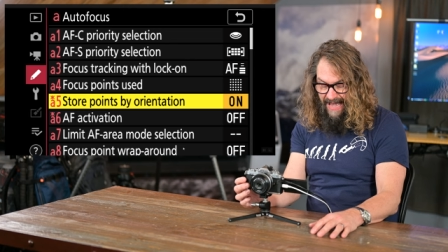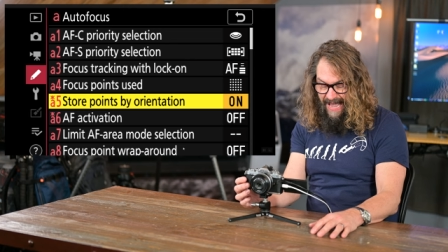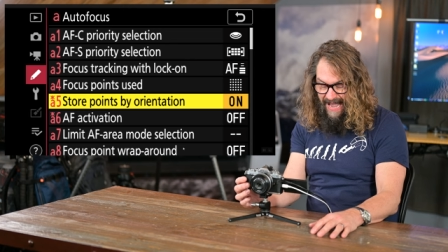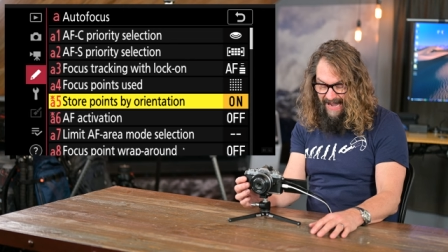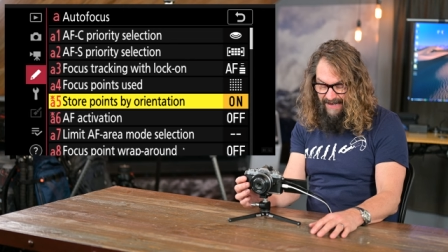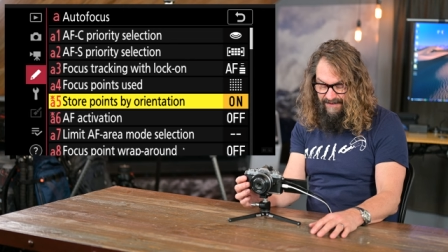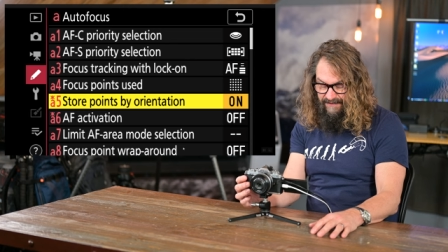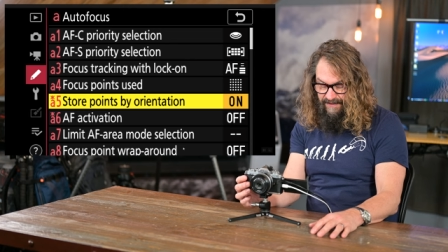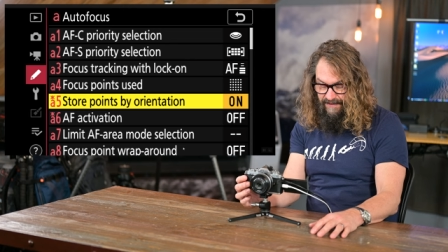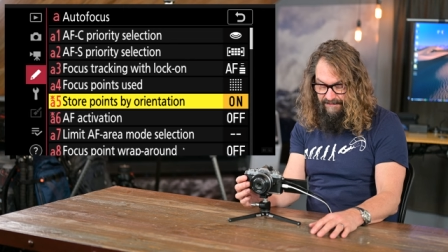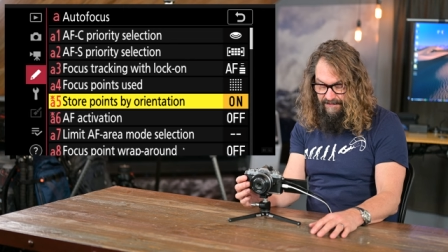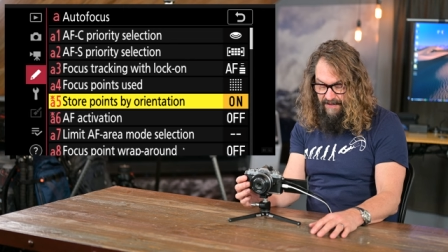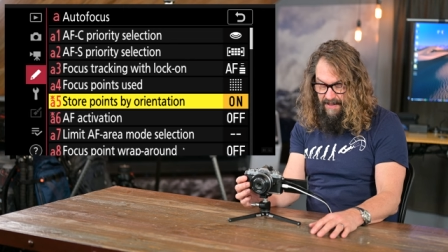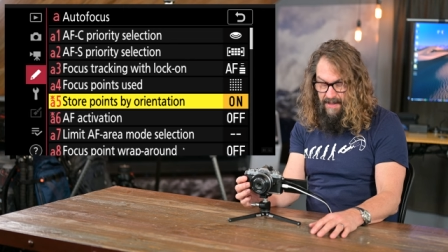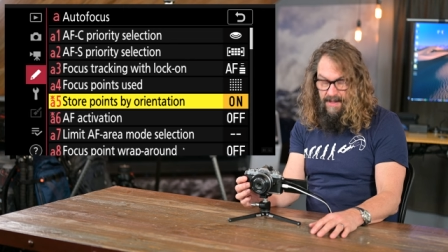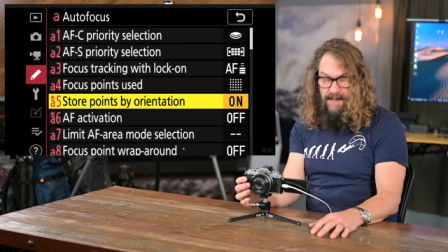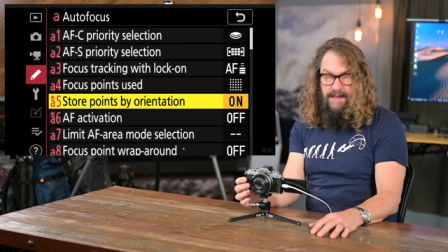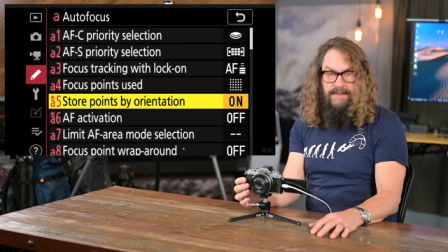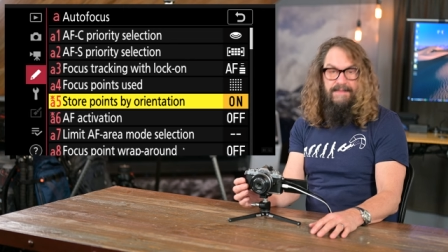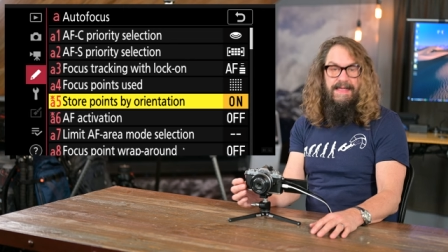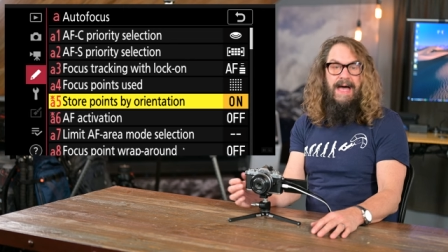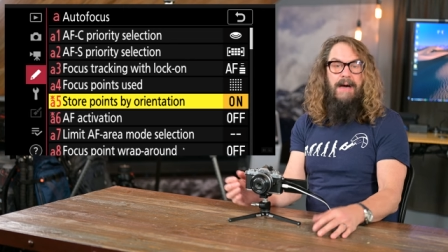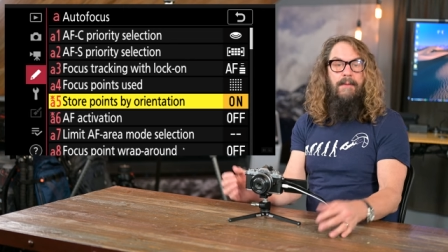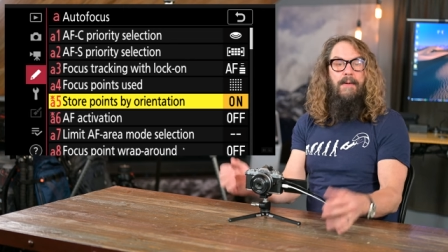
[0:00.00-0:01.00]
active.
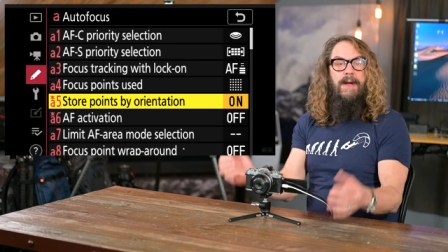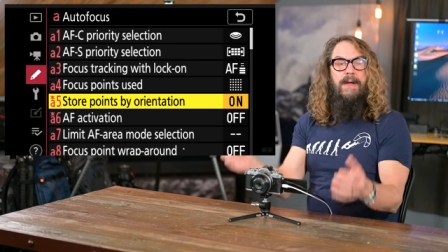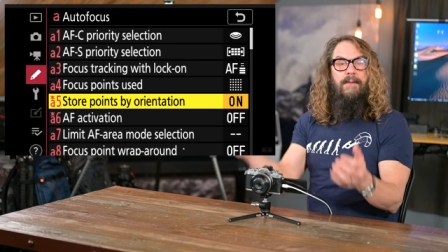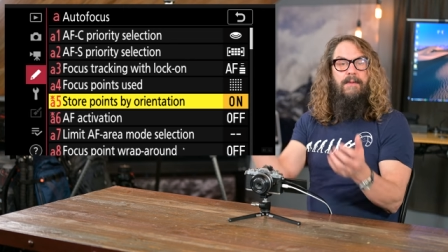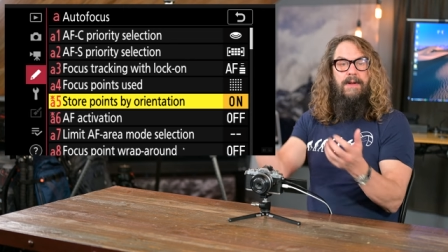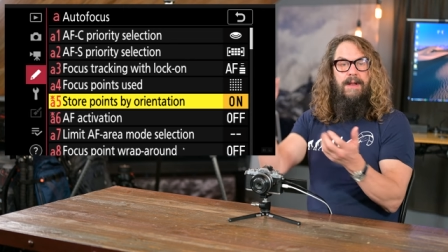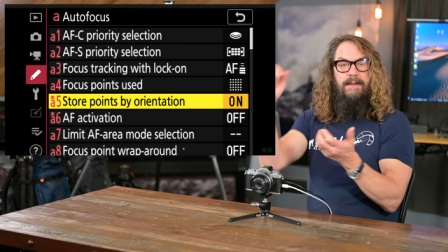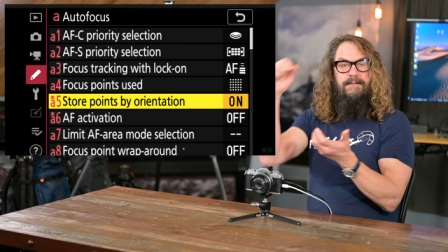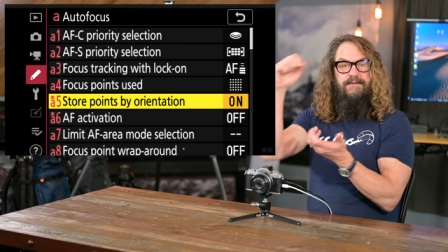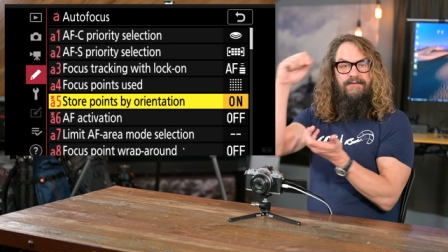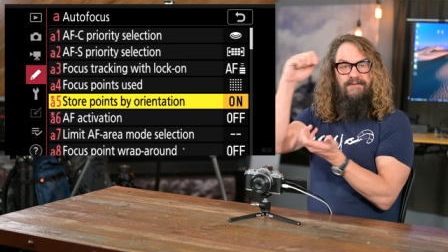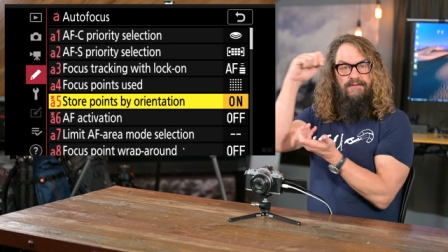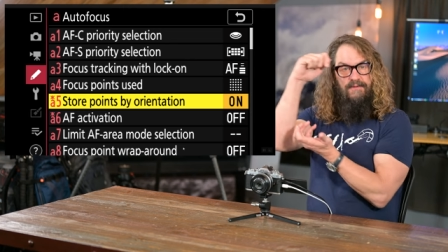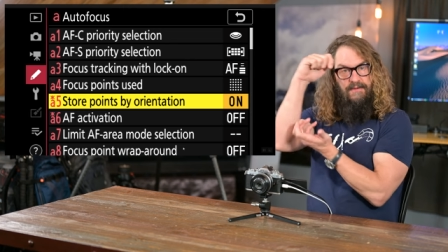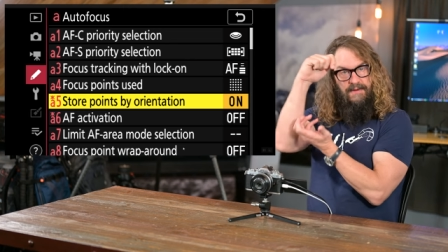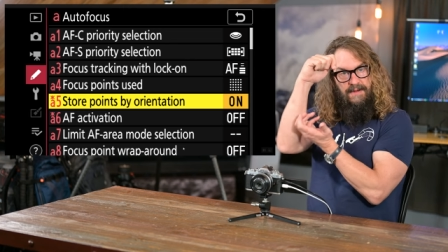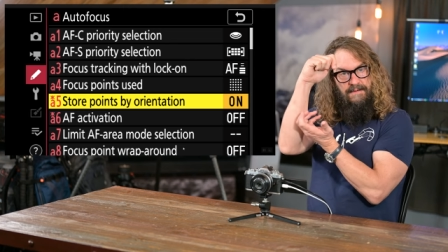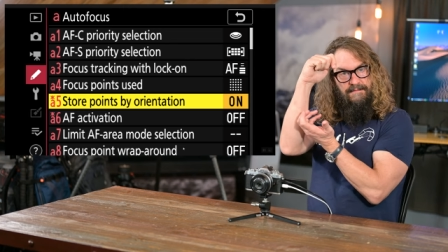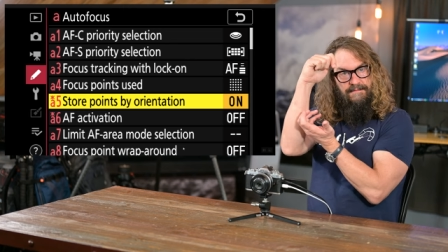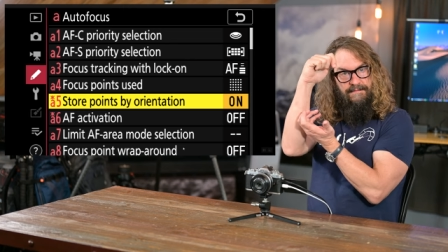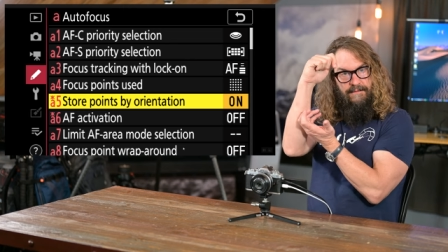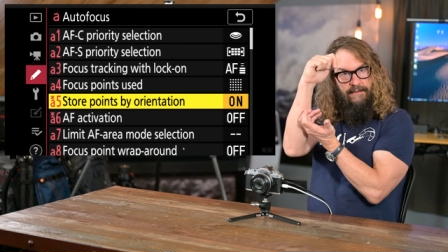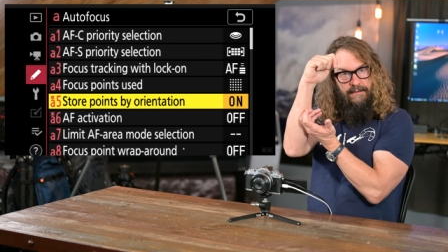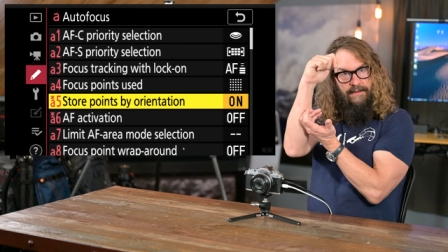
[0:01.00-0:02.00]
That way when I'm
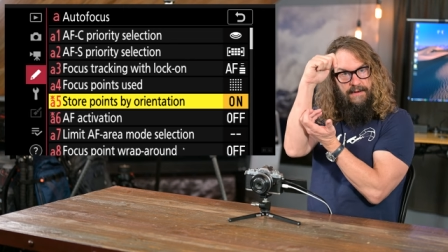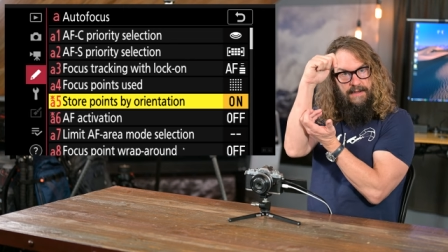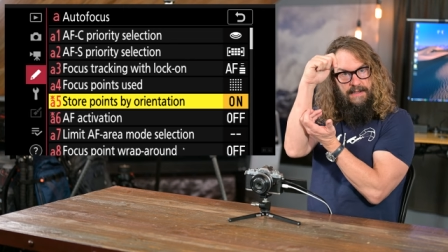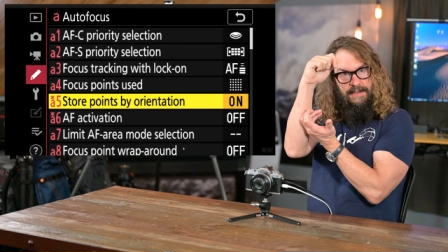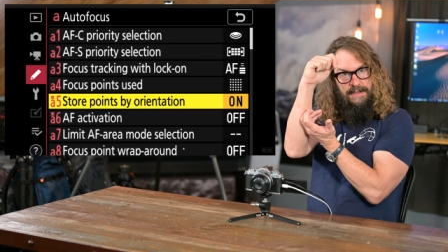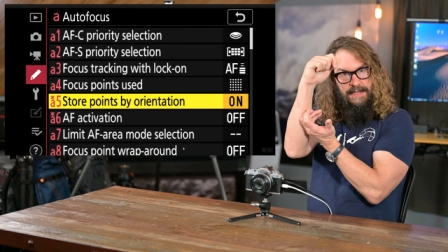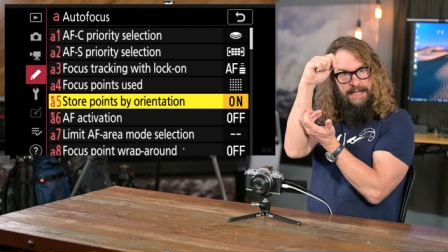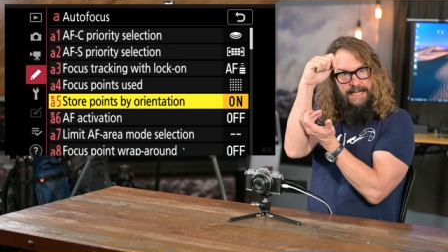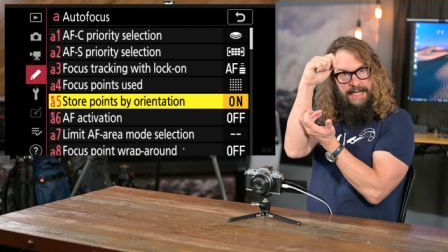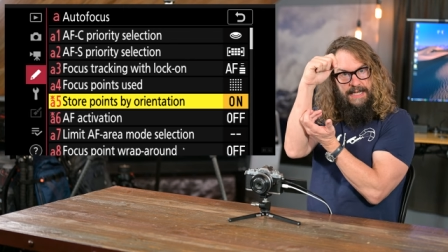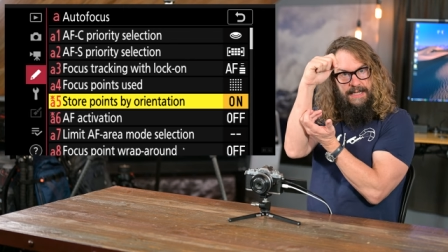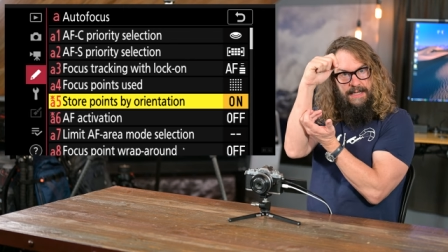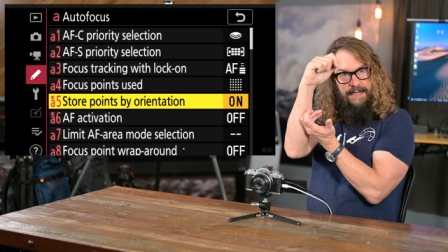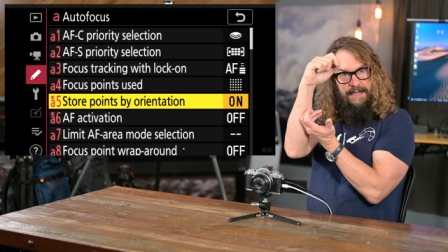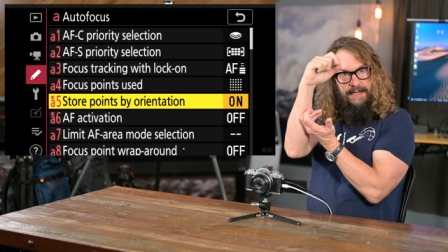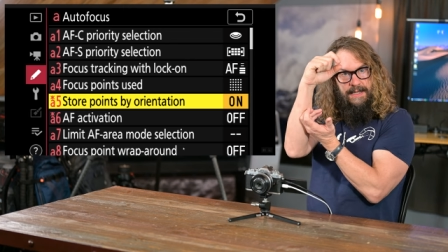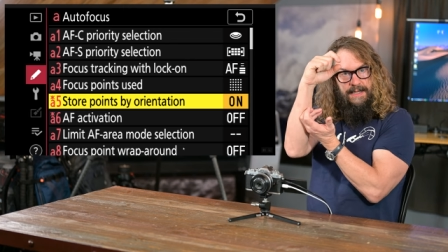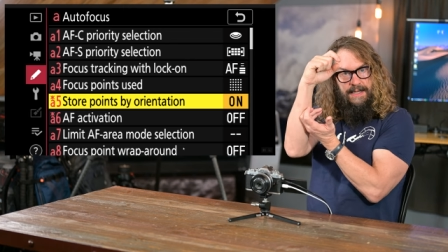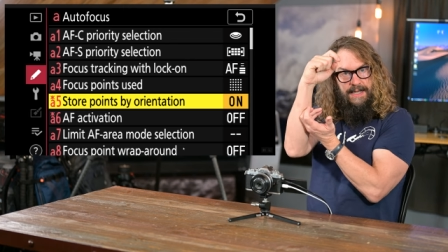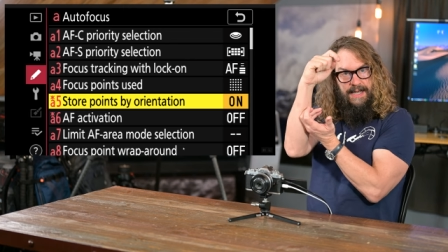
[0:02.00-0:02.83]
shooting vertically